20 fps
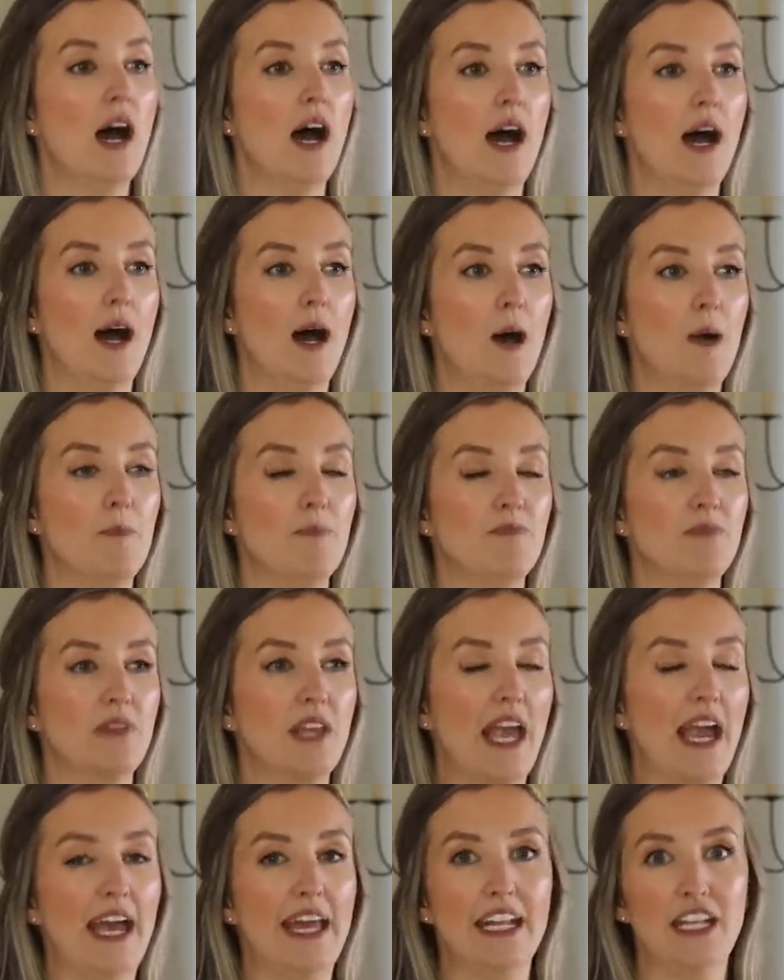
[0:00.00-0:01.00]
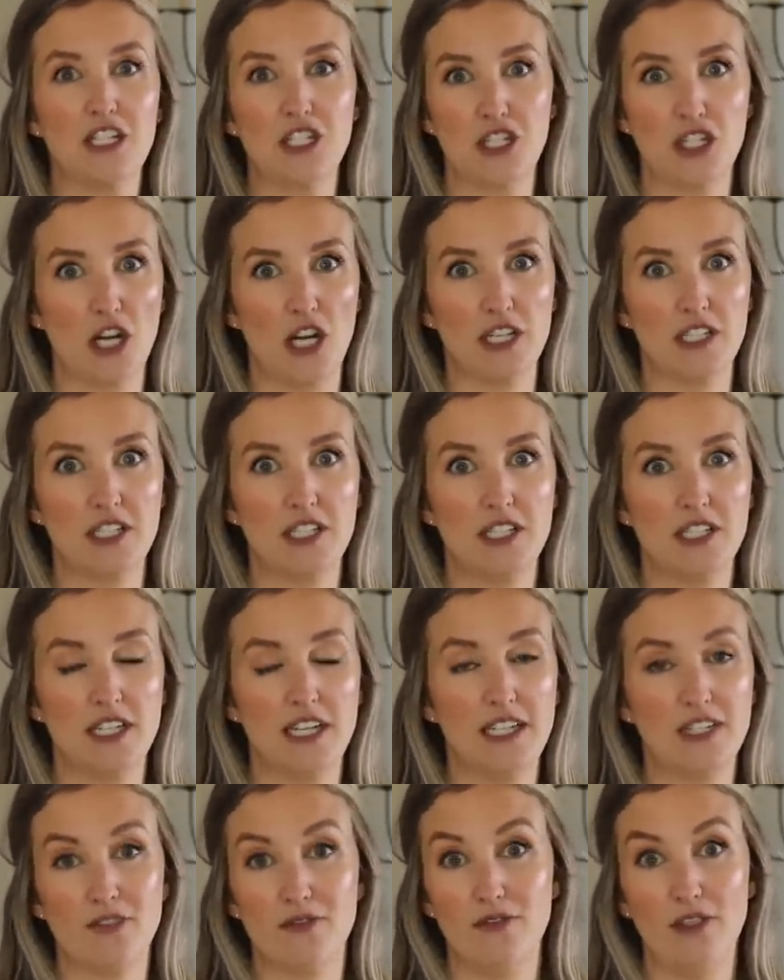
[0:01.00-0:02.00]
And
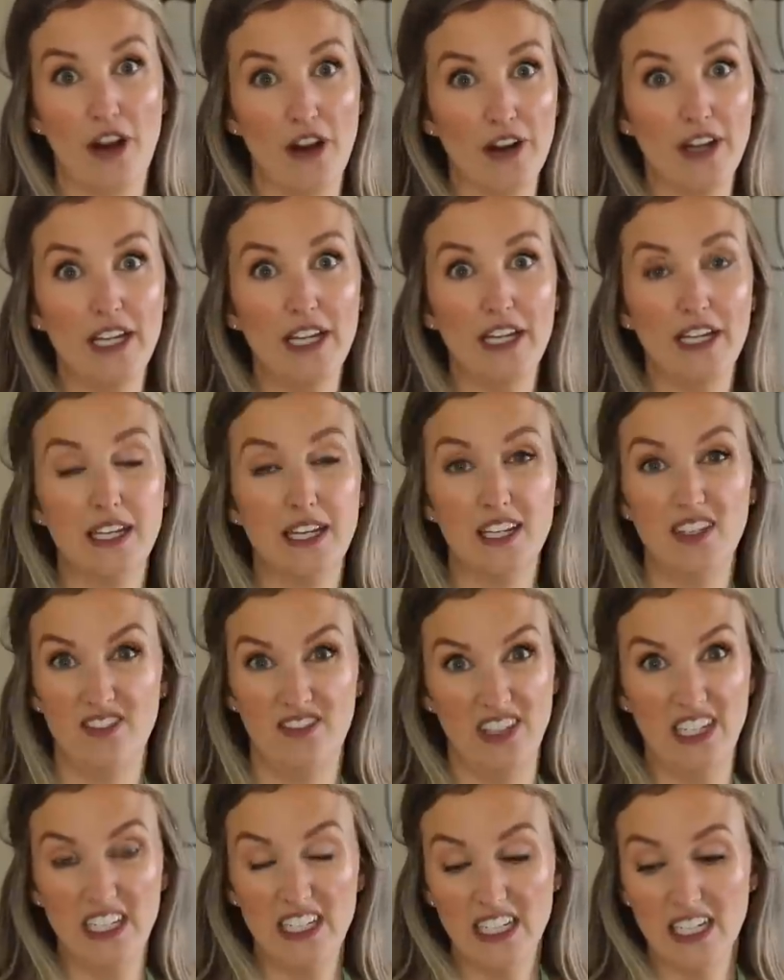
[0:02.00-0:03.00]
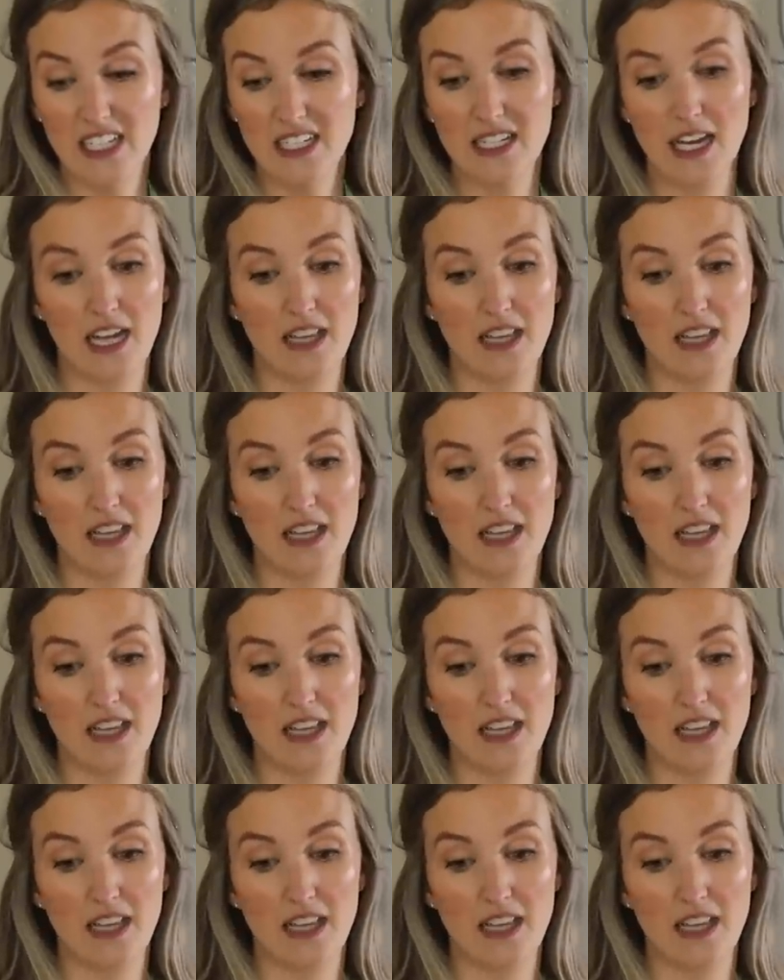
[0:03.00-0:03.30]
it's very convenient.